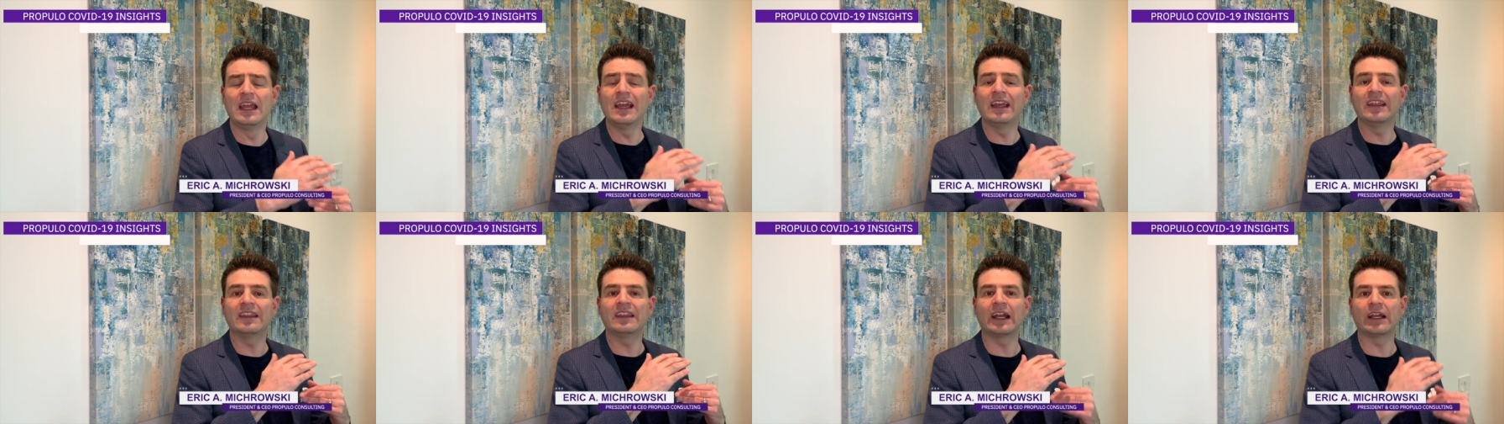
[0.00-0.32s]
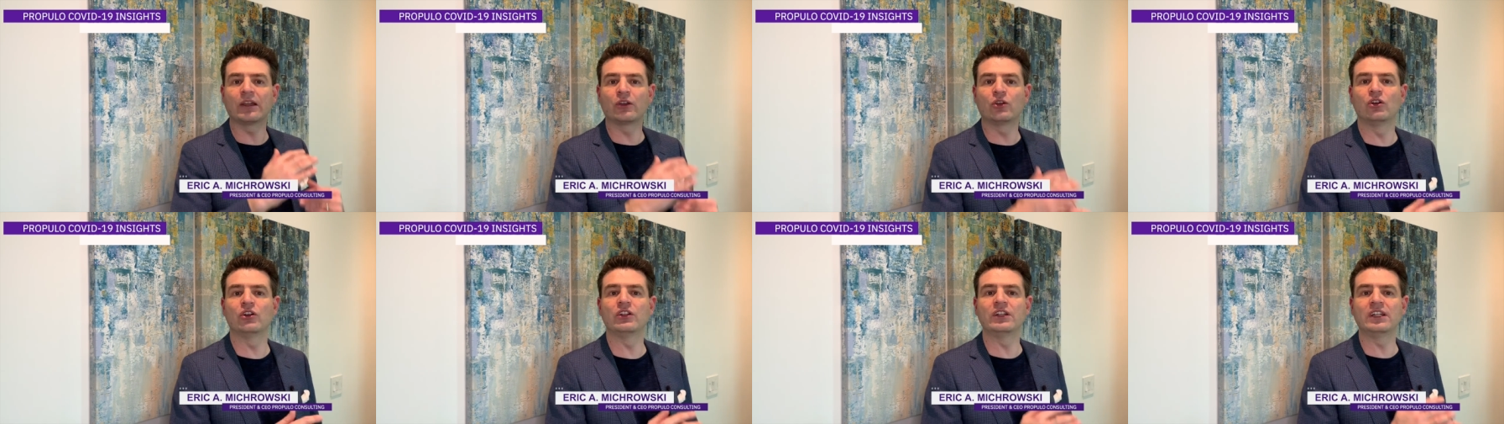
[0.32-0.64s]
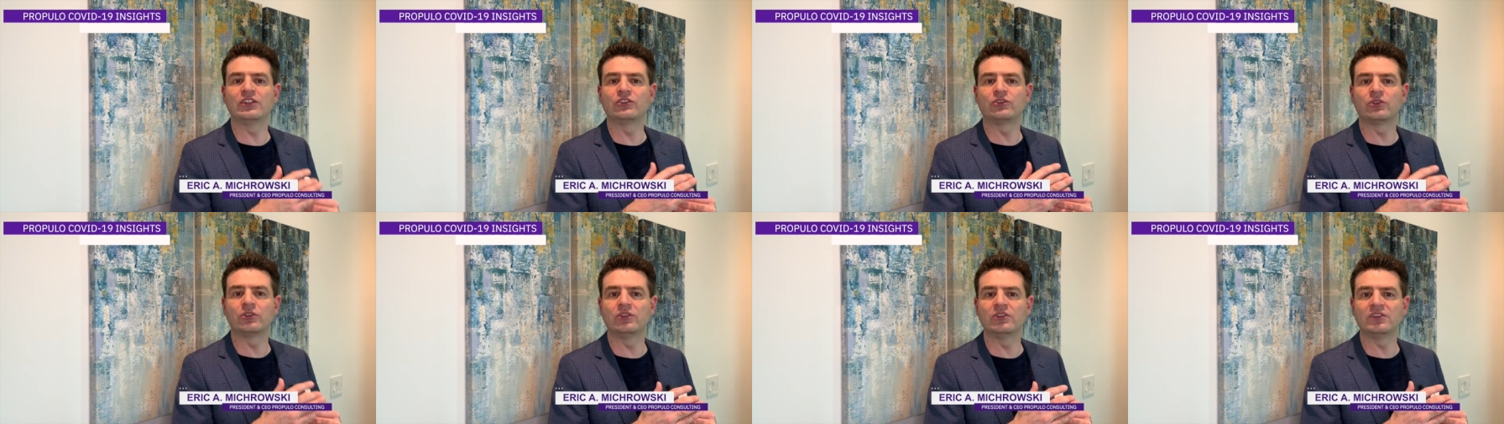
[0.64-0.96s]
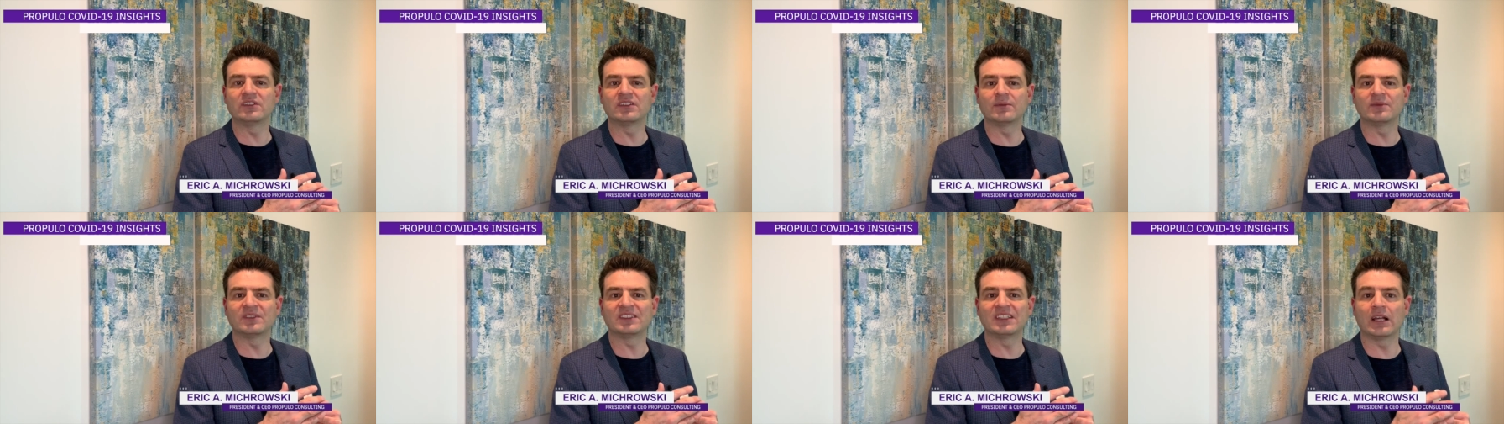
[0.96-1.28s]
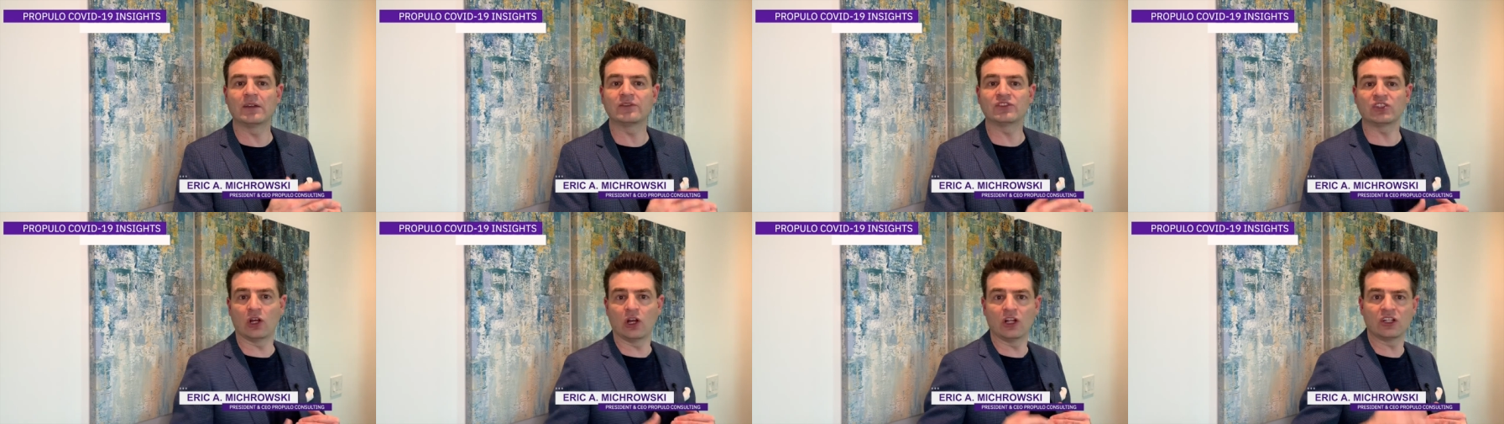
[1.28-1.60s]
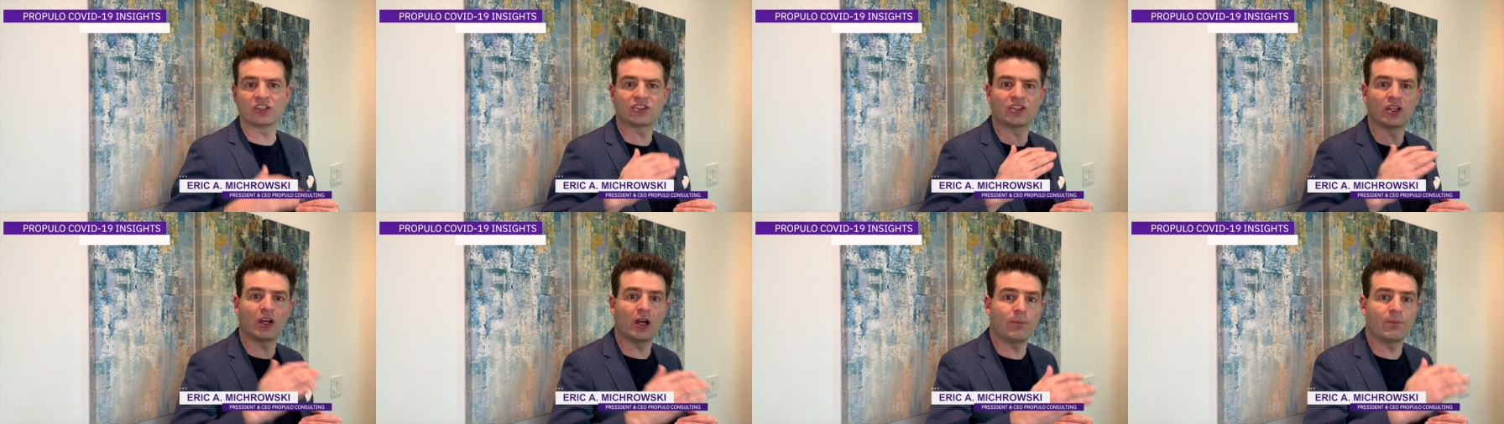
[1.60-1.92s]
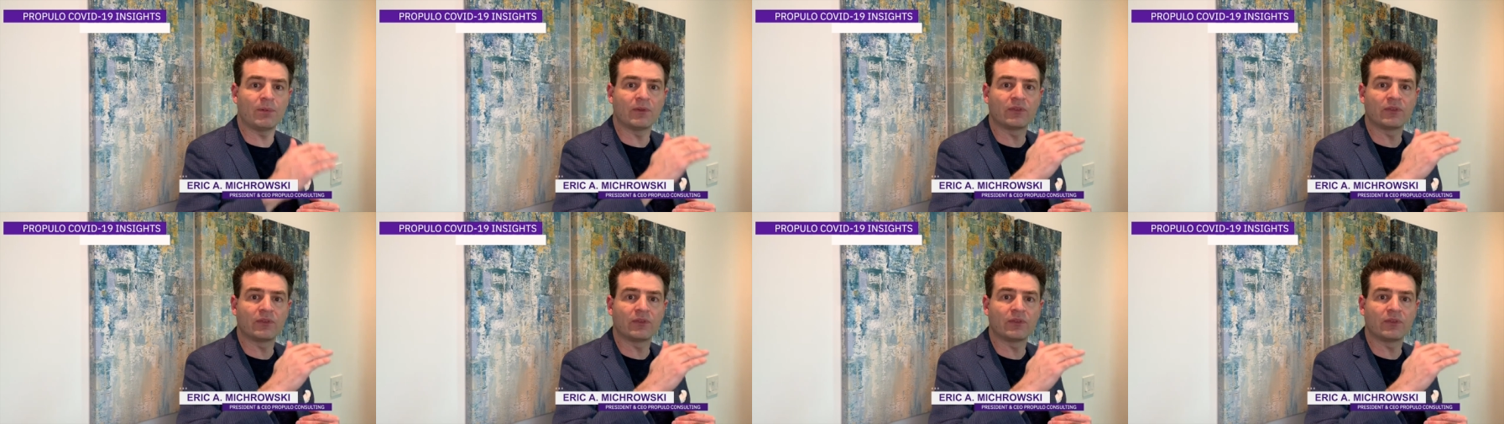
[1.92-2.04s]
that could introduce themselves on top